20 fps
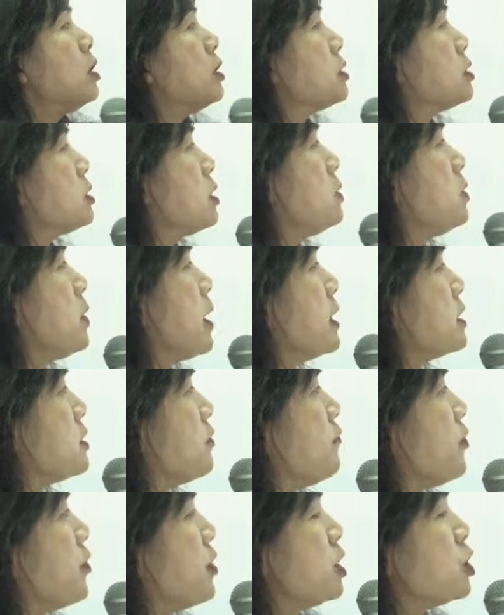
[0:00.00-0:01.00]
So it's a
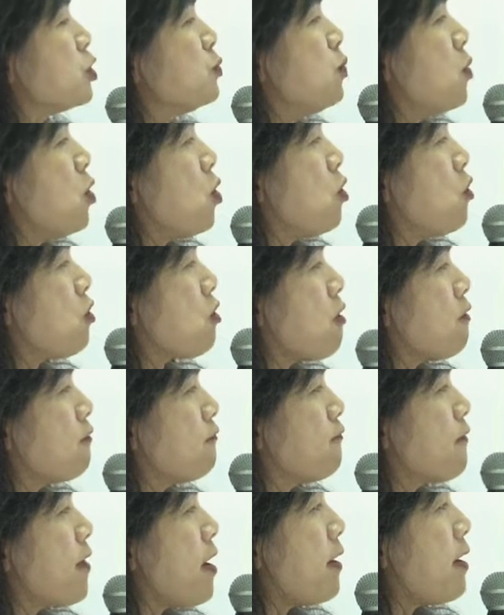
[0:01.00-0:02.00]
very small
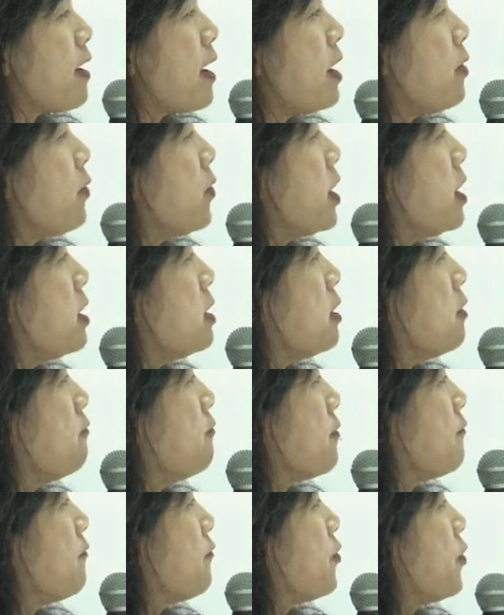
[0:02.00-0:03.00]
confined area
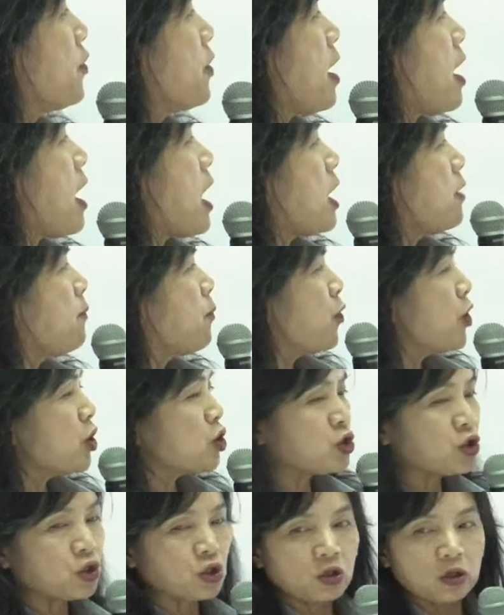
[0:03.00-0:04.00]
with very high
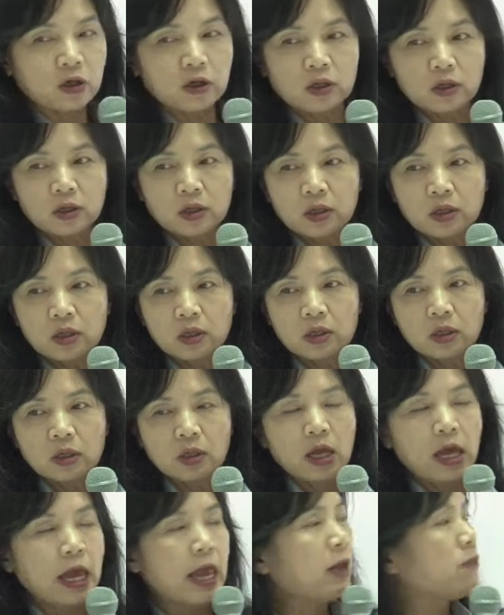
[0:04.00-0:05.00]
pressure,
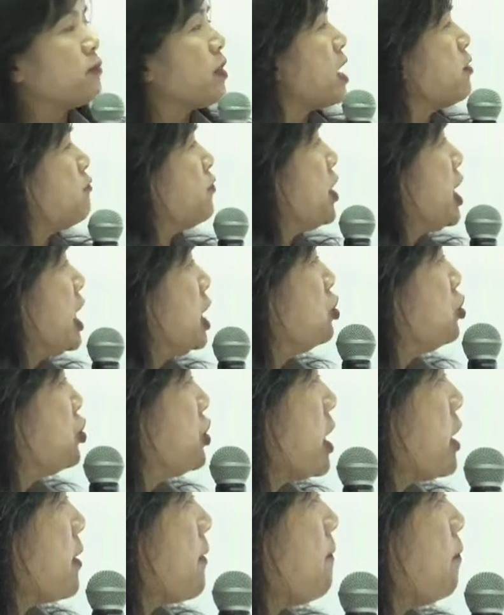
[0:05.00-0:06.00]
and then we
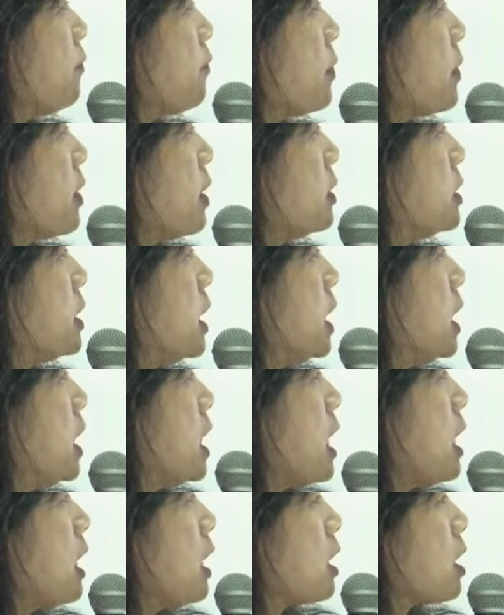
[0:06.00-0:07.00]
inject the
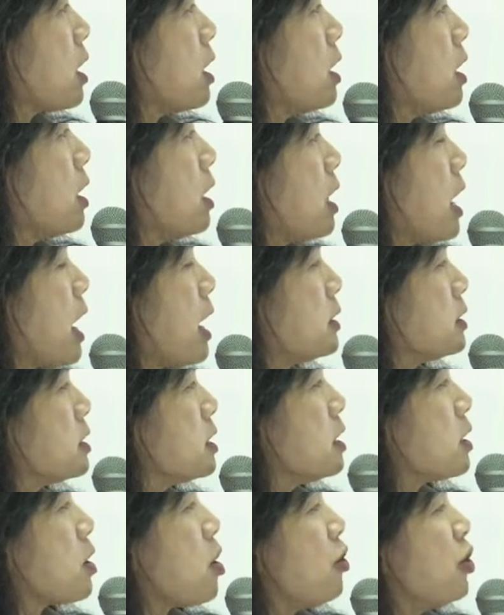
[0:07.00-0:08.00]

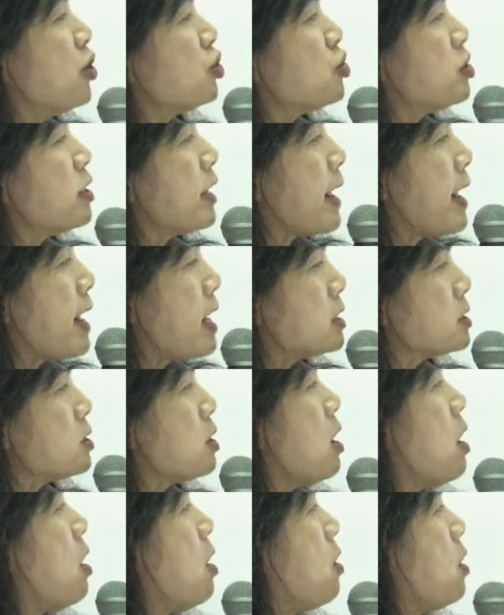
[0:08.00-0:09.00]
either collision gas
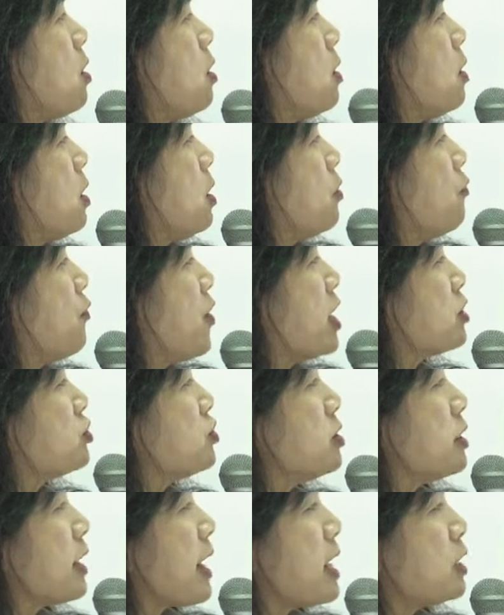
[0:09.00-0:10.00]
or
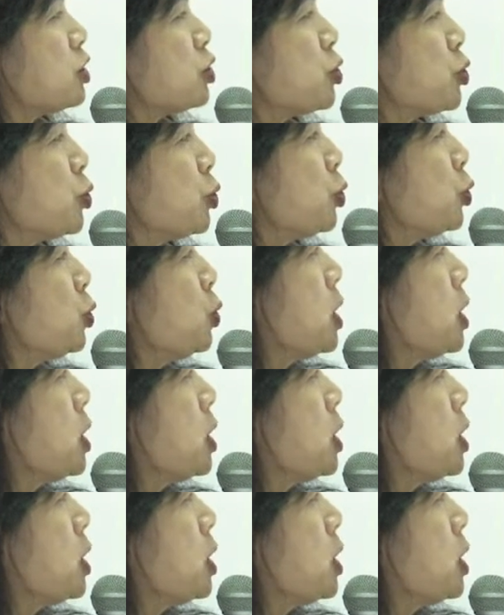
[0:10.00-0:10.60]
reaction gas through,